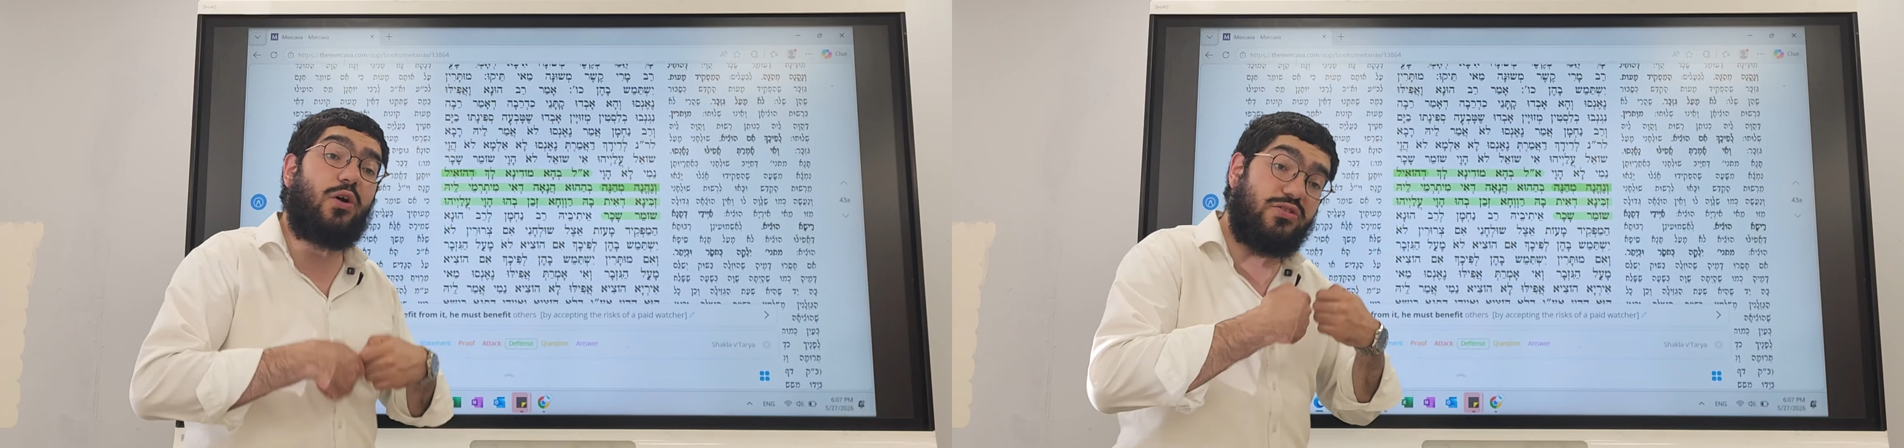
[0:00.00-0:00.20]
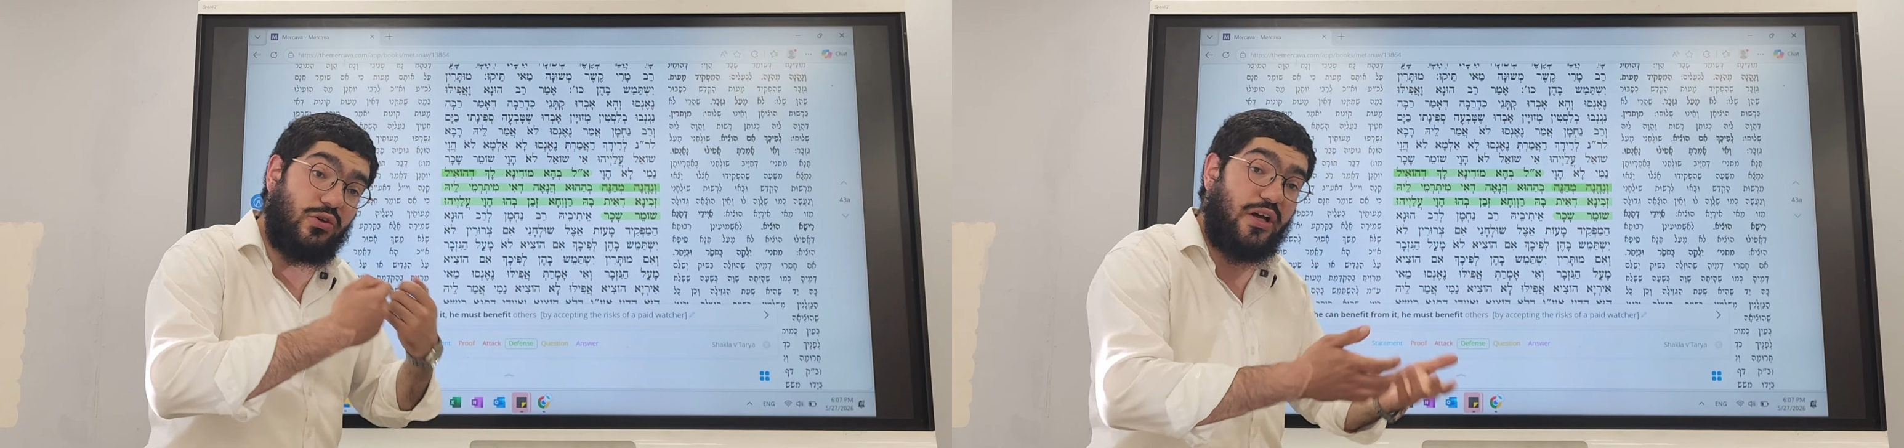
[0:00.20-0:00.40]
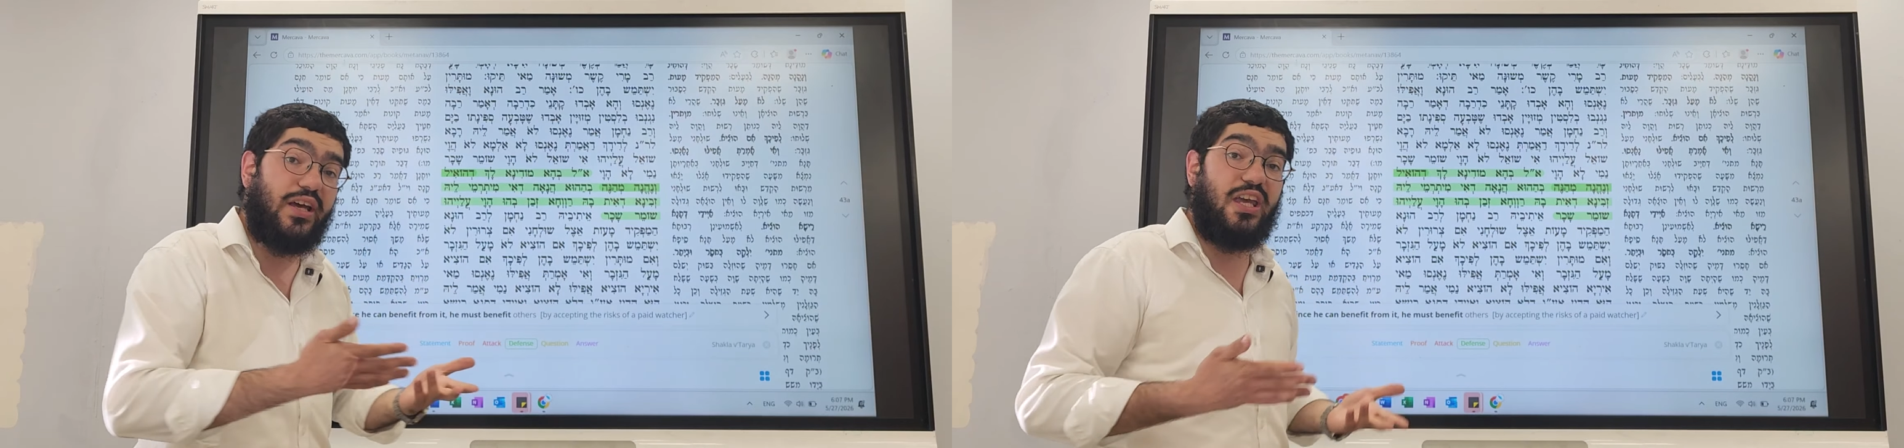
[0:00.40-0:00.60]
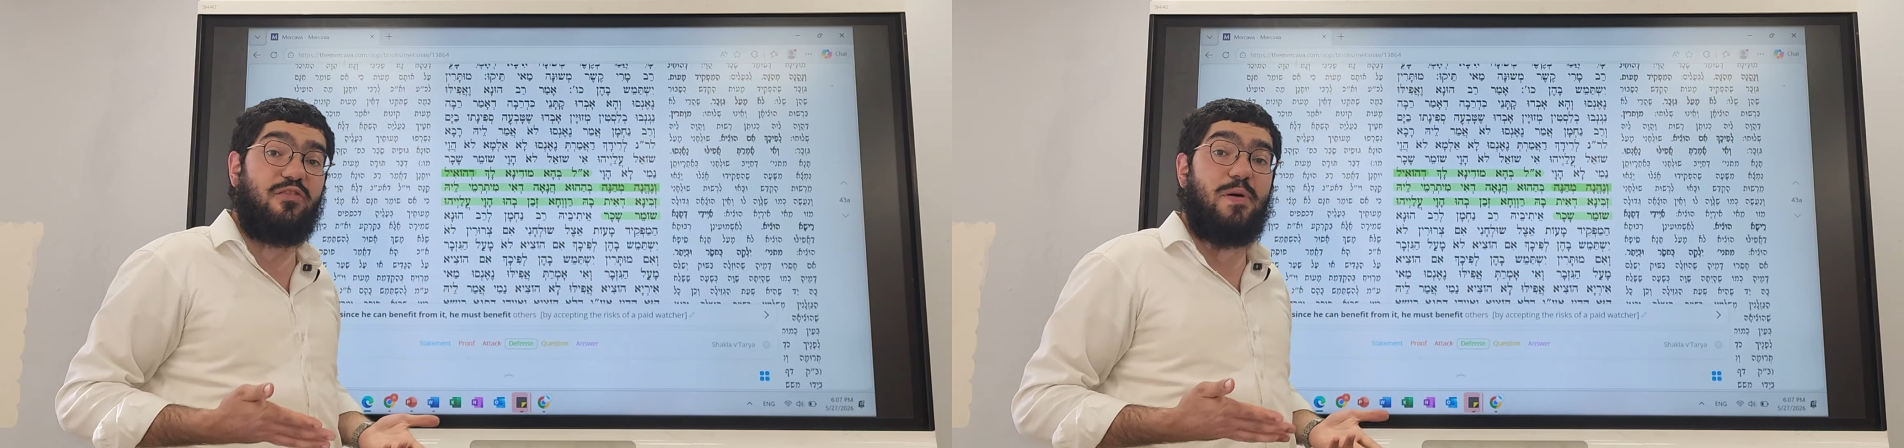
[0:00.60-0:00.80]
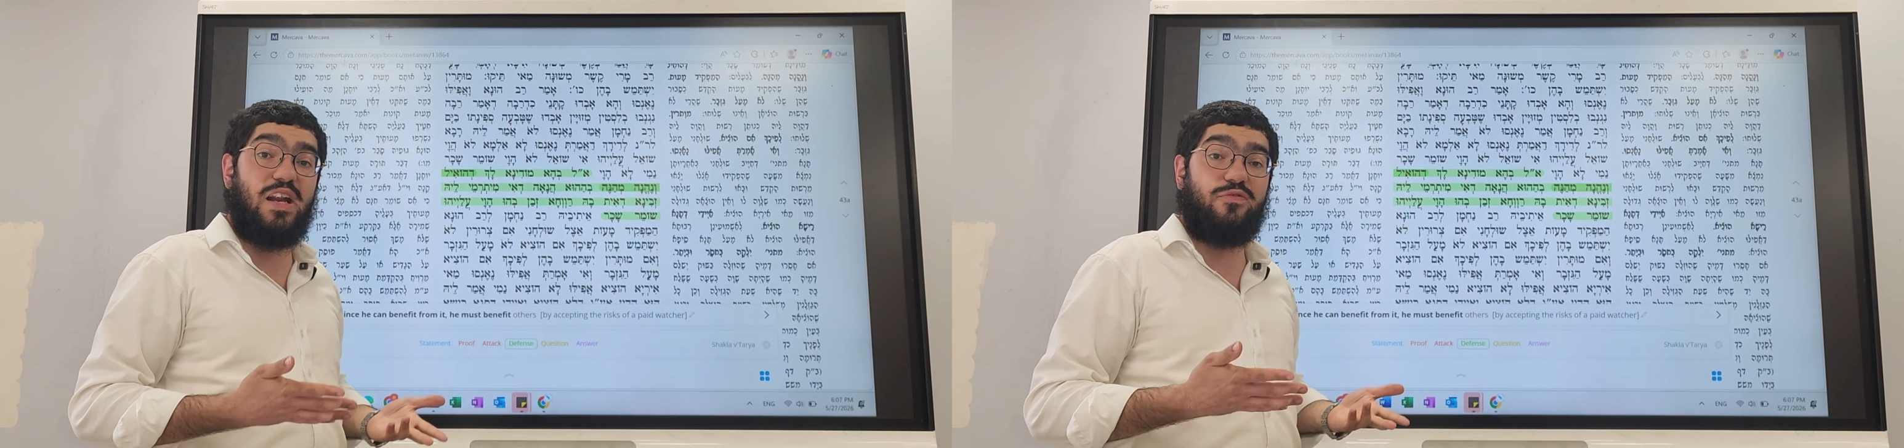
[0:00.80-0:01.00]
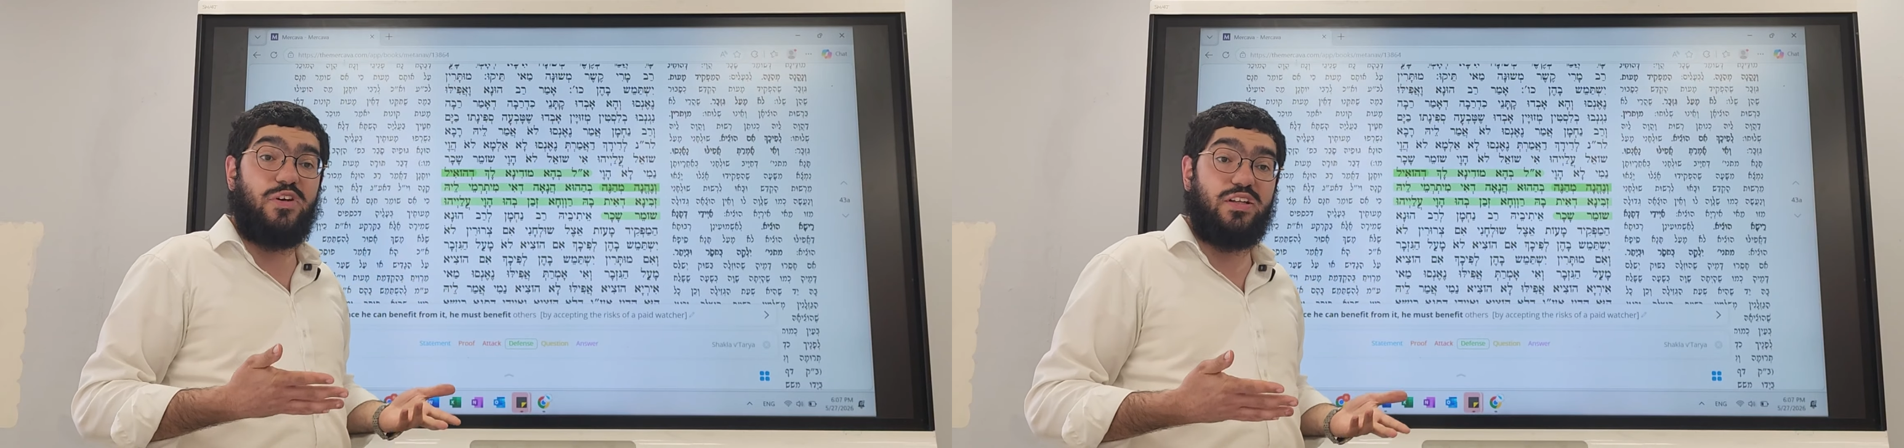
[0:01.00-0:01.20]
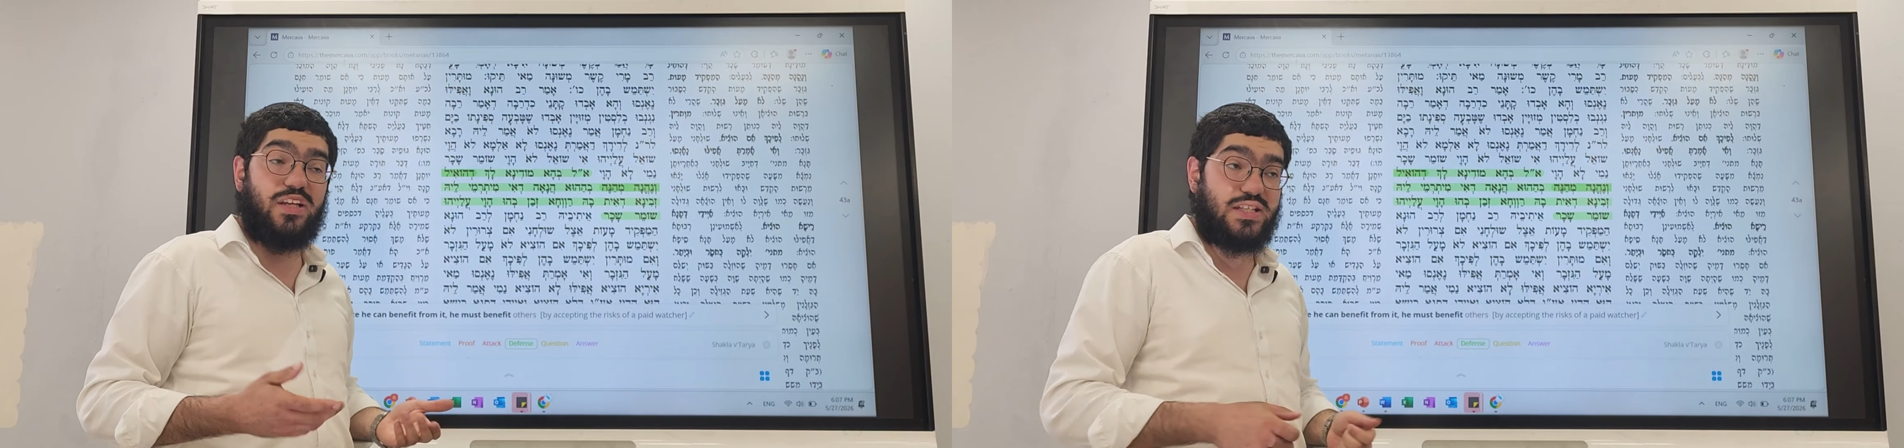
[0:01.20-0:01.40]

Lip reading: also going to give benefit.